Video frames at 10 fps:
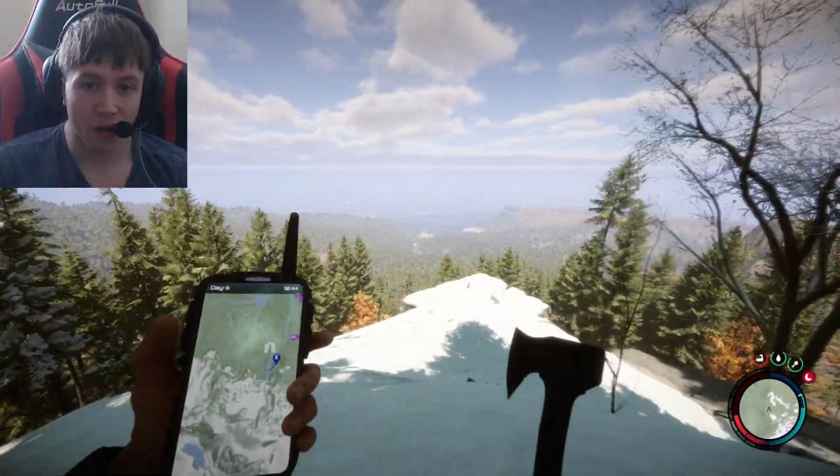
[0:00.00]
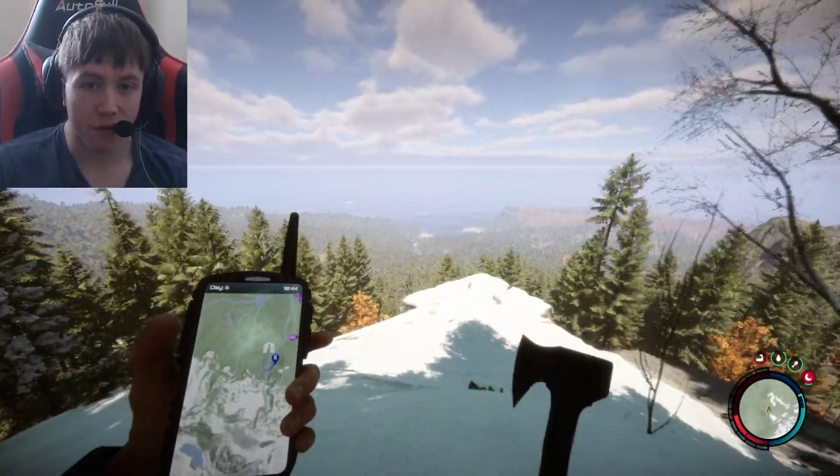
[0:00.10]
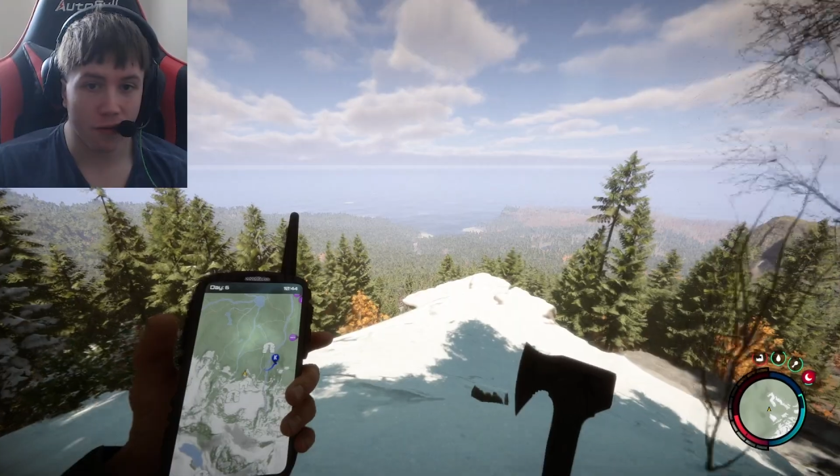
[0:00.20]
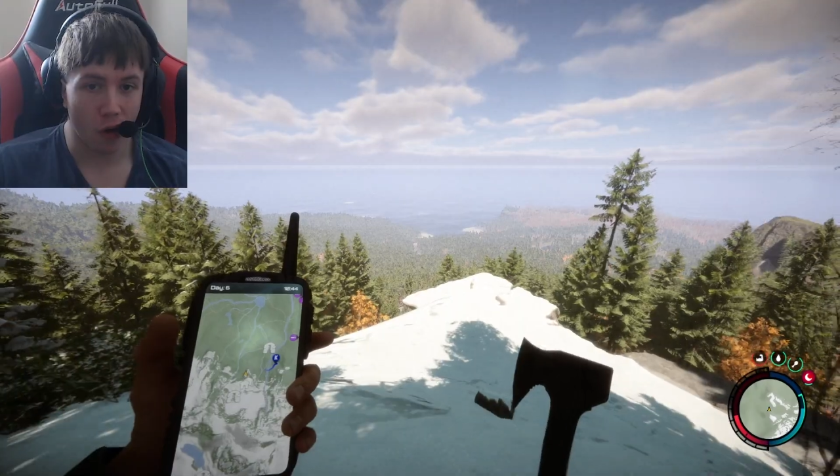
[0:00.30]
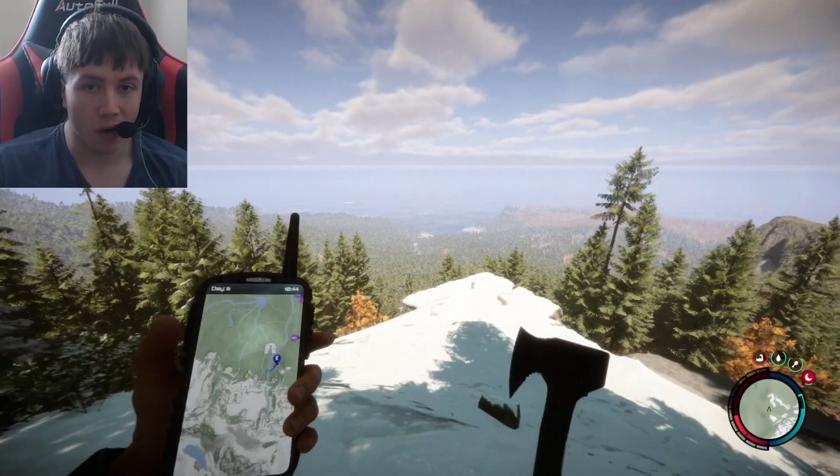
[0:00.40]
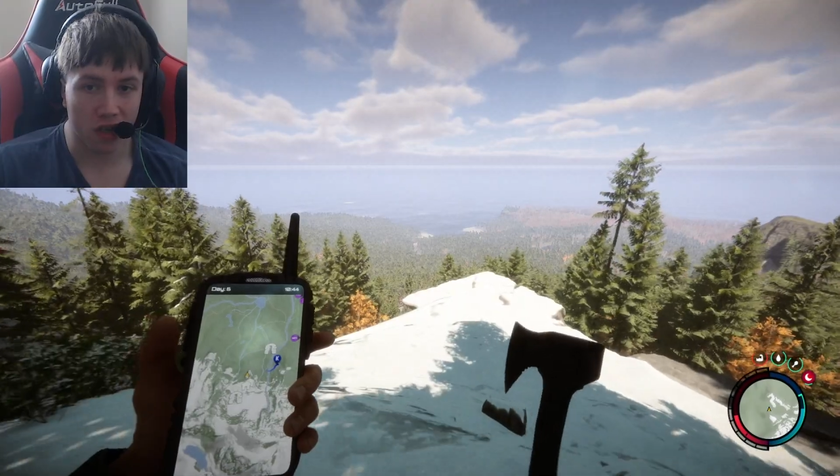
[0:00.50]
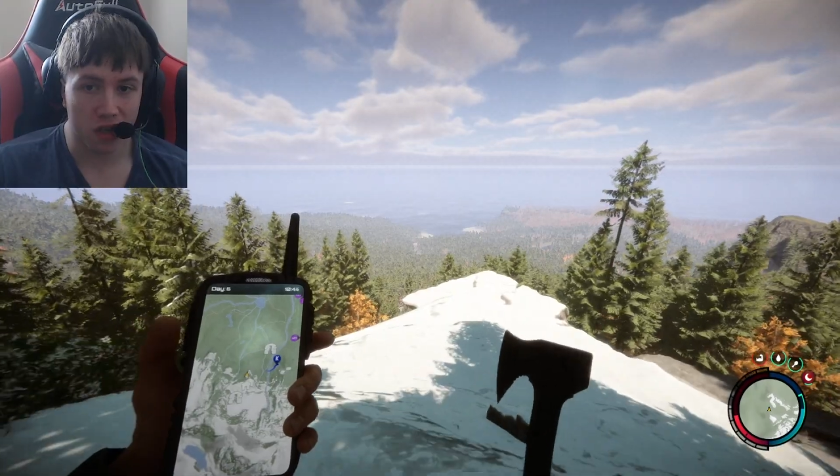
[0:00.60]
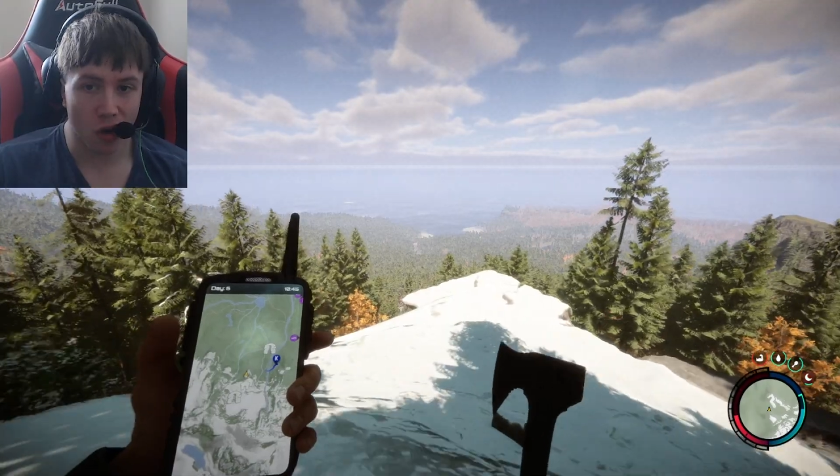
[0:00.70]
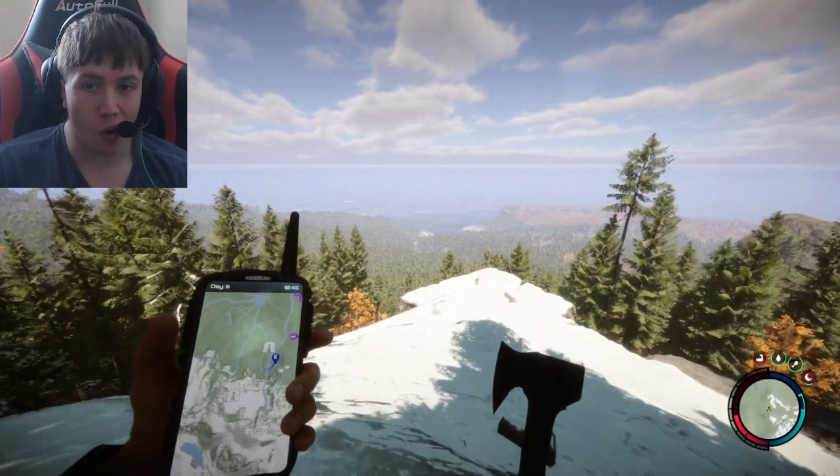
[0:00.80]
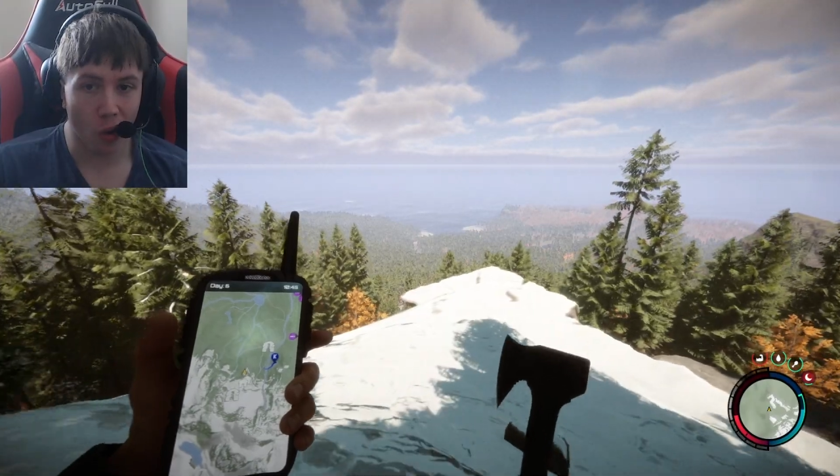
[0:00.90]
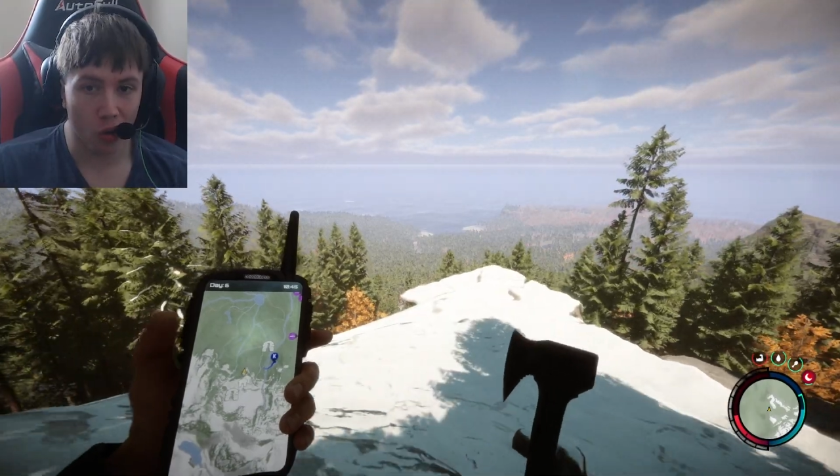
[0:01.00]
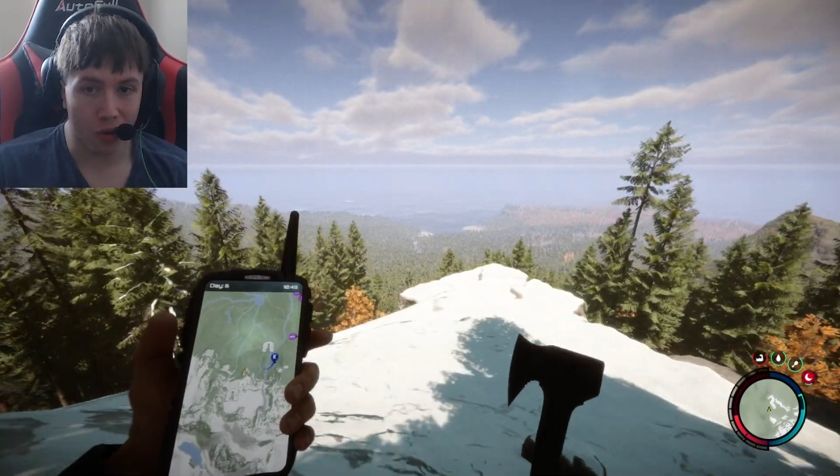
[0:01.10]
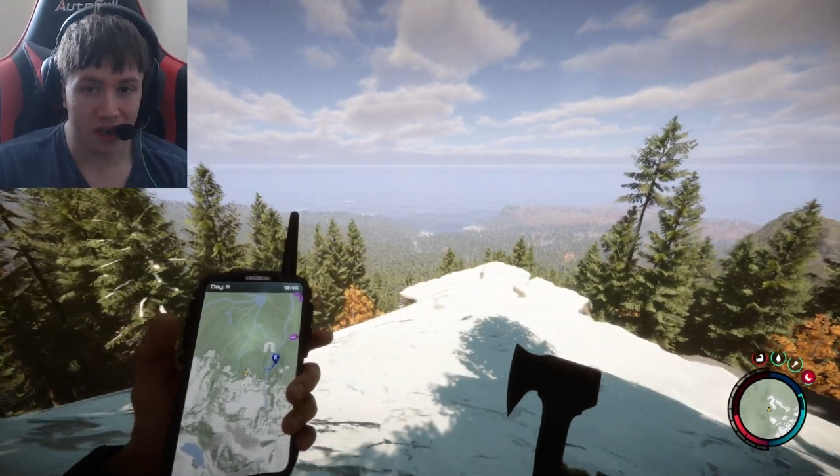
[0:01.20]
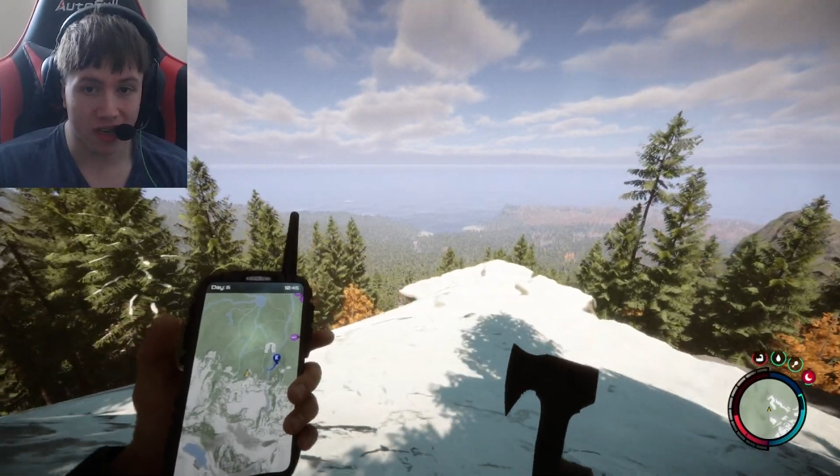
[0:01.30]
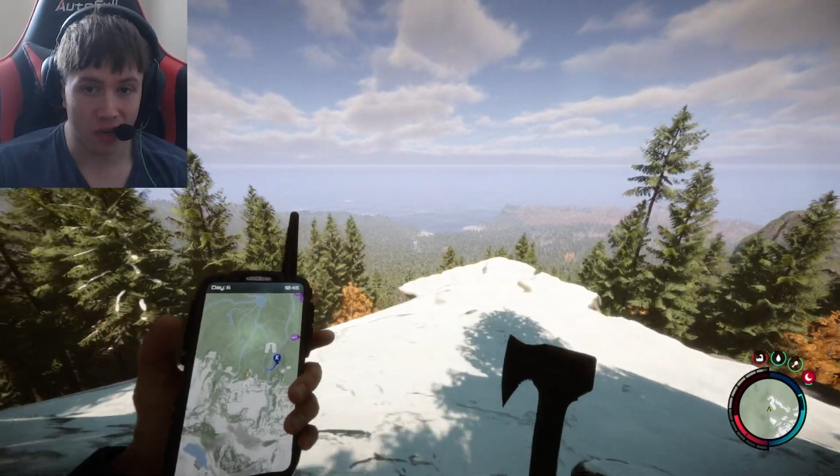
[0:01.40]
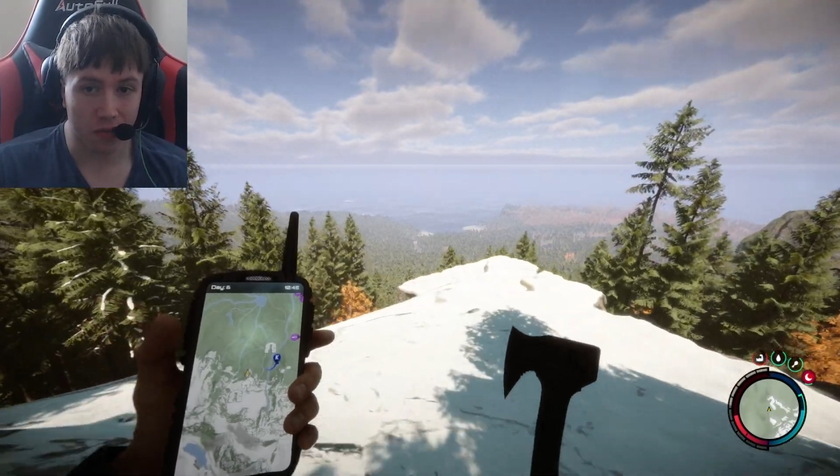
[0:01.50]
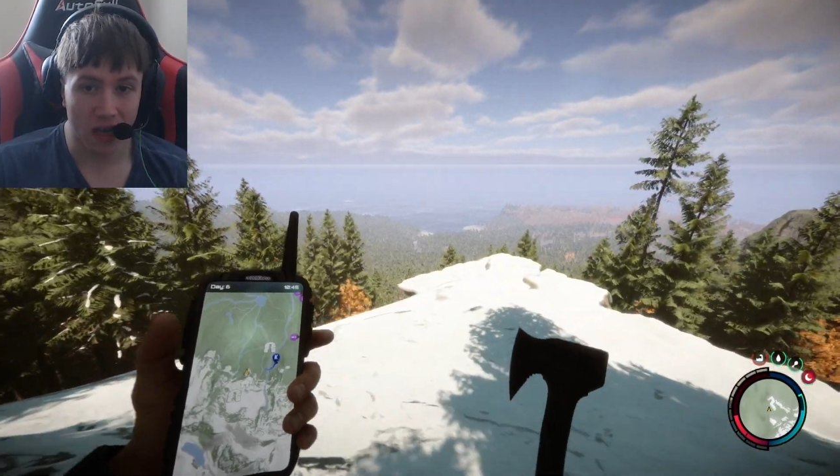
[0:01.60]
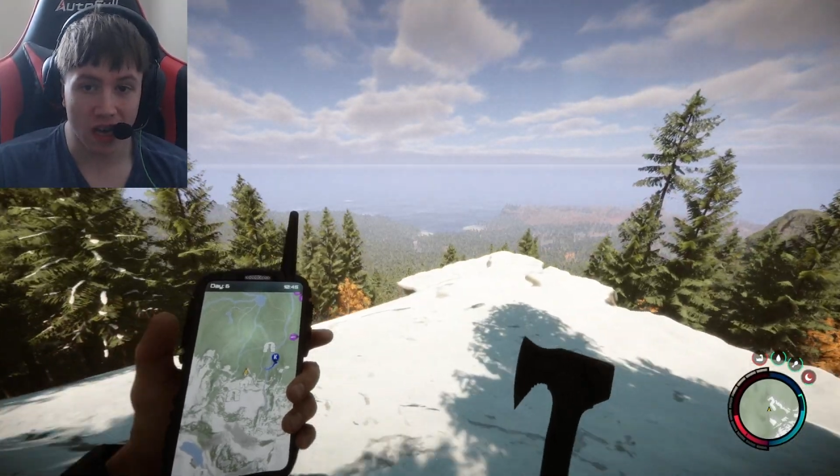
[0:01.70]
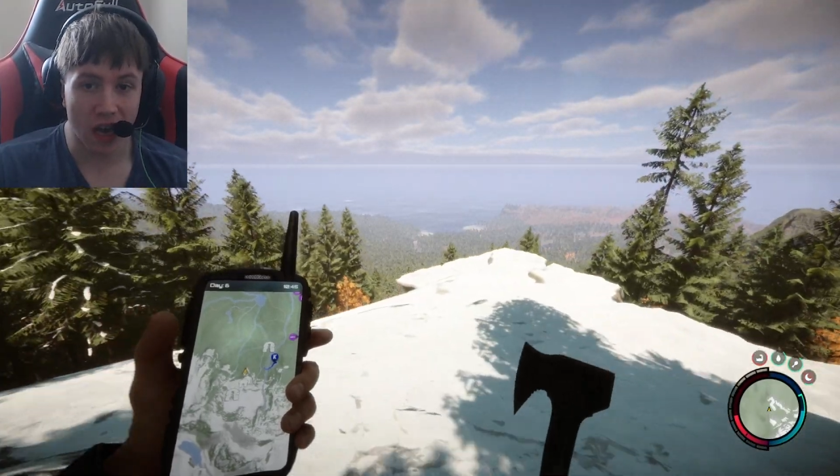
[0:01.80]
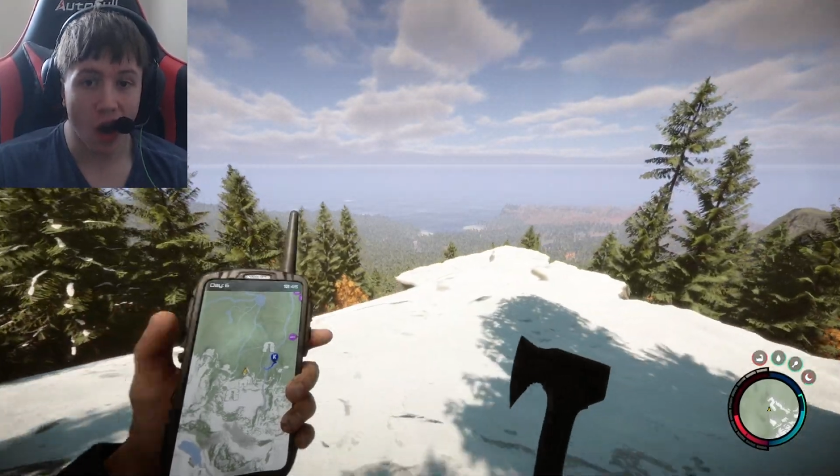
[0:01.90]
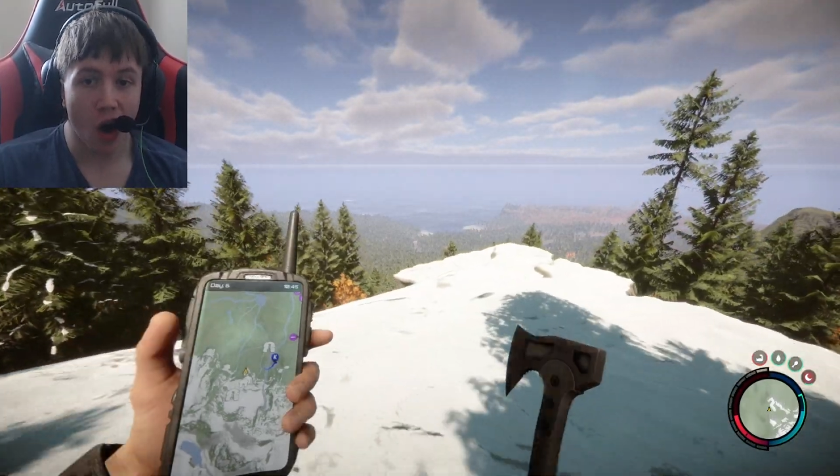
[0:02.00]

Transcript: forest, all the way down there